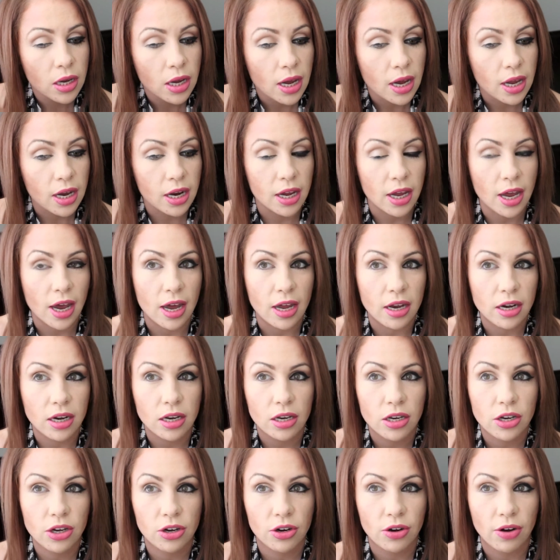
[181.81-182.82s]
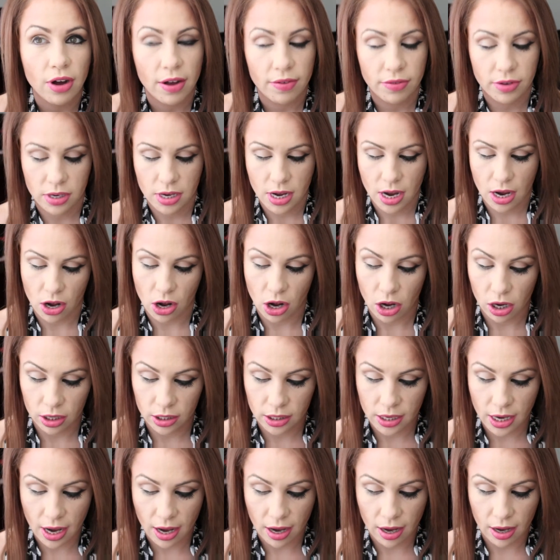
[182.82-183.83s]
And again, you don't have to take all
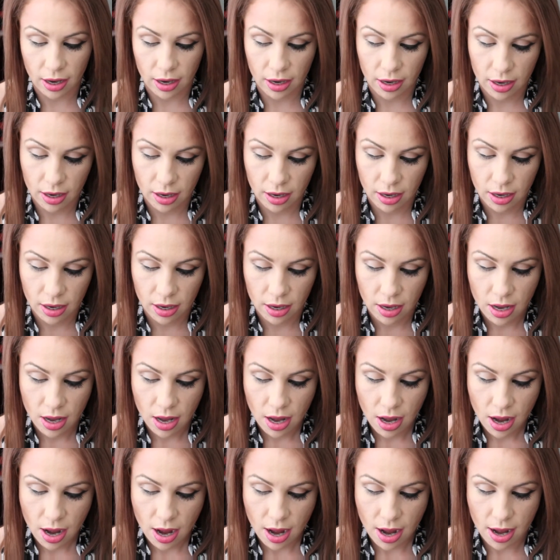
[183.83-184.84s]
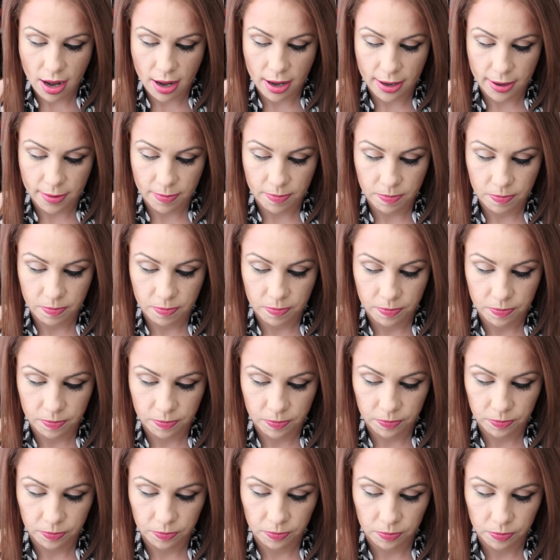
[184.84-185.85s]
day.
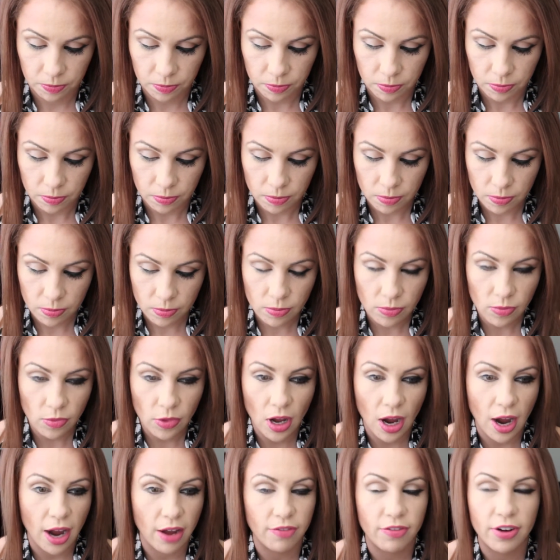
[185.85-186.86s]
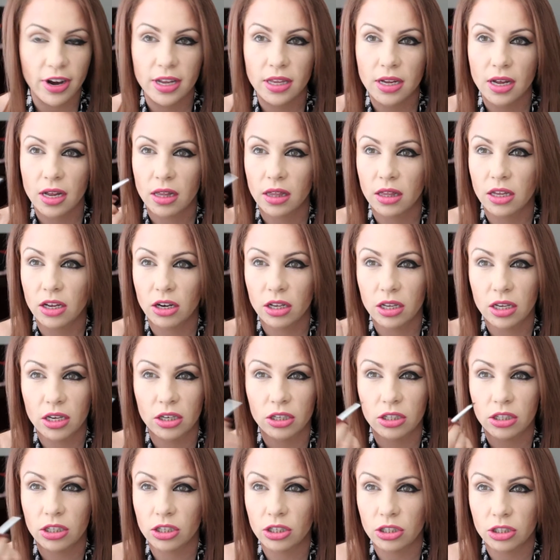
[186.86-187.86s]
I find that
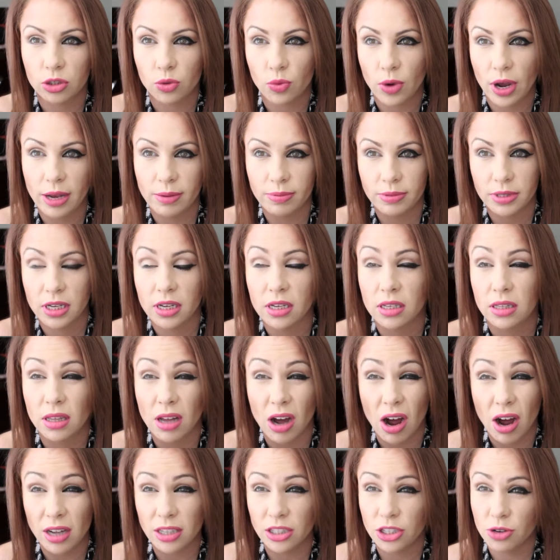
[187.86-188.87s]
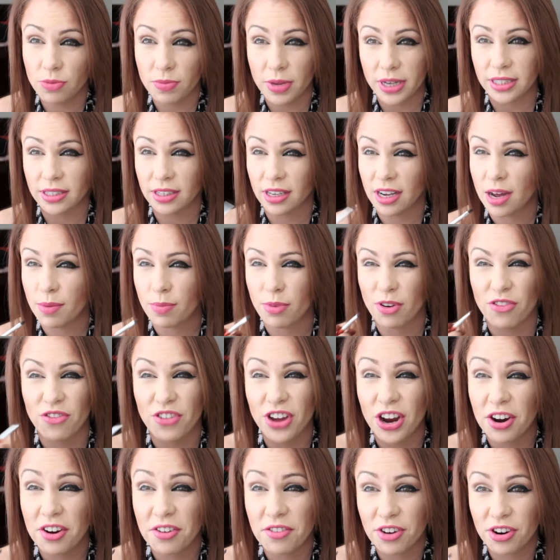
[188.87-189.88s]
little swipes, the odds of you messing up are
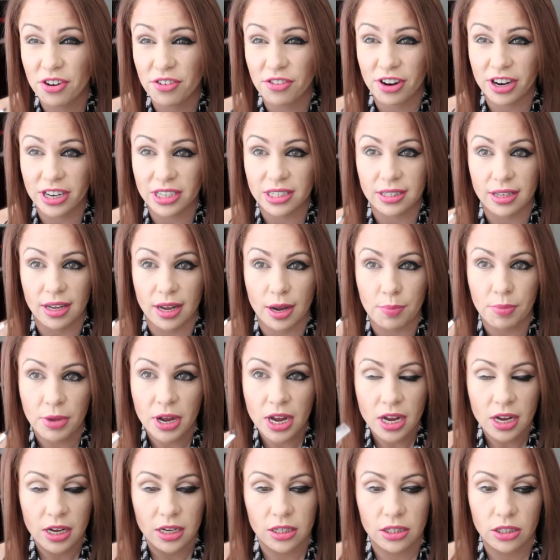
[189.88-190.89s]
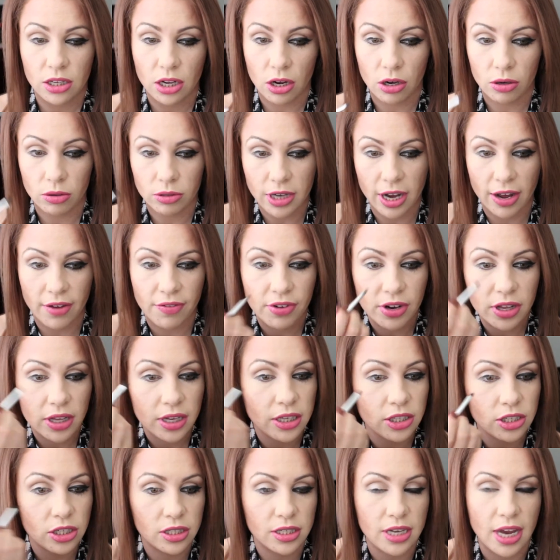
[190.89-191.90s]
very, very, very slim. So
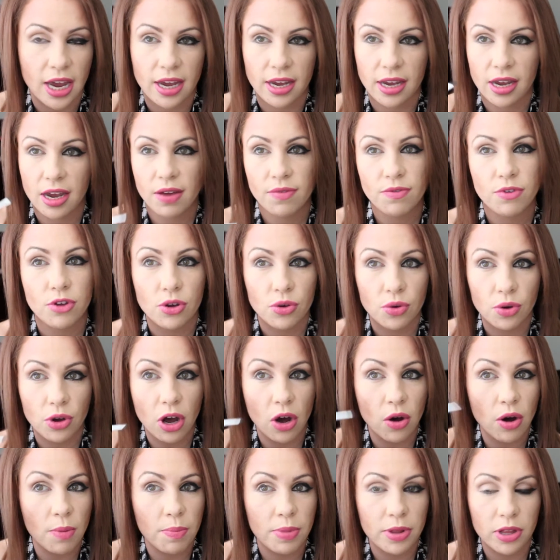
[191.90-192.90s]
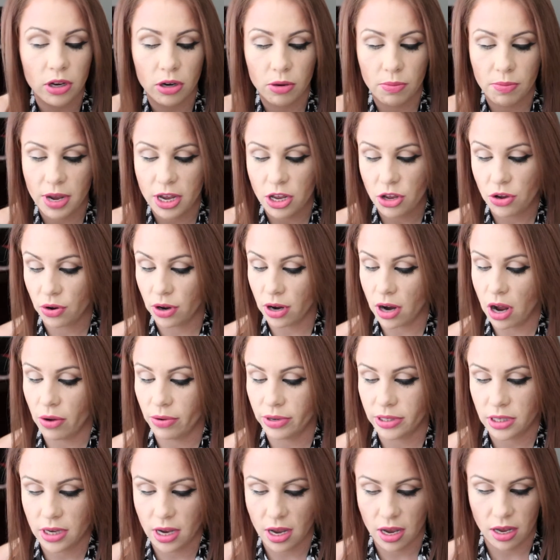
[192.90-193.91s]
definitely just take it. If you go up a little bit, you could
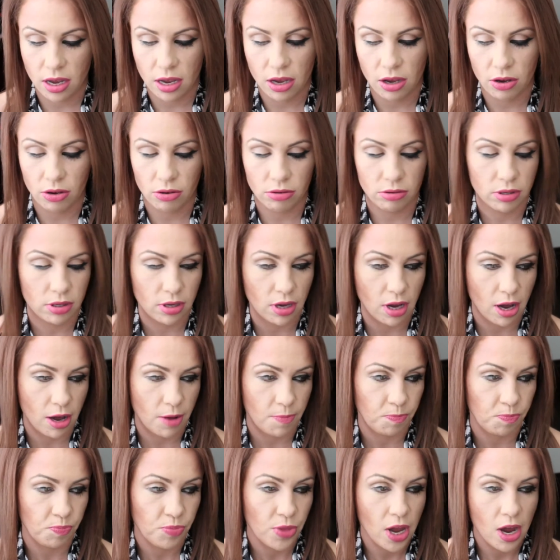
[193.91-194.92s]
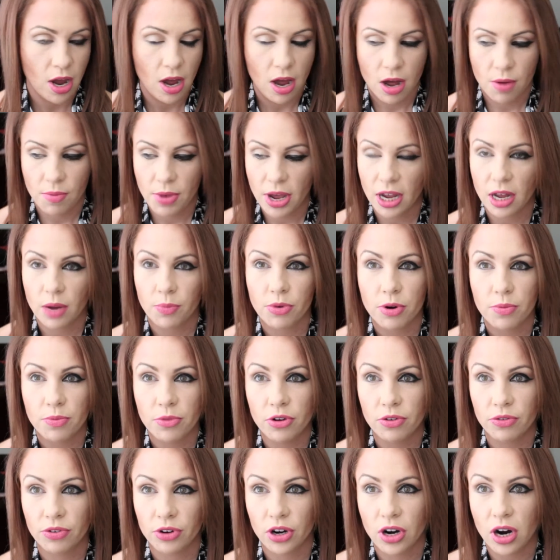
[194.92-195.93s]
always take you some makeup
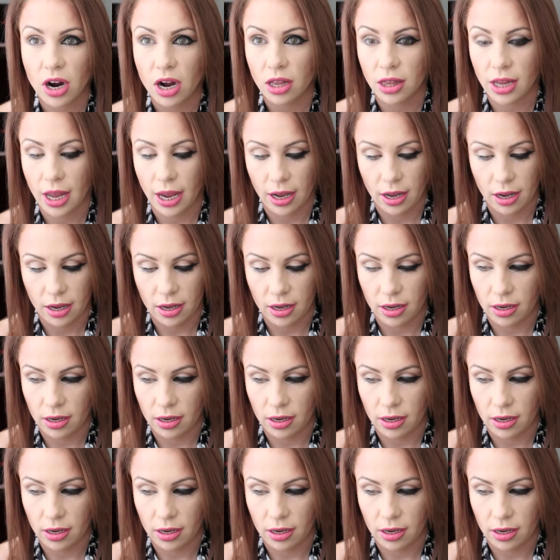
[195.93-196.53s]
remover on like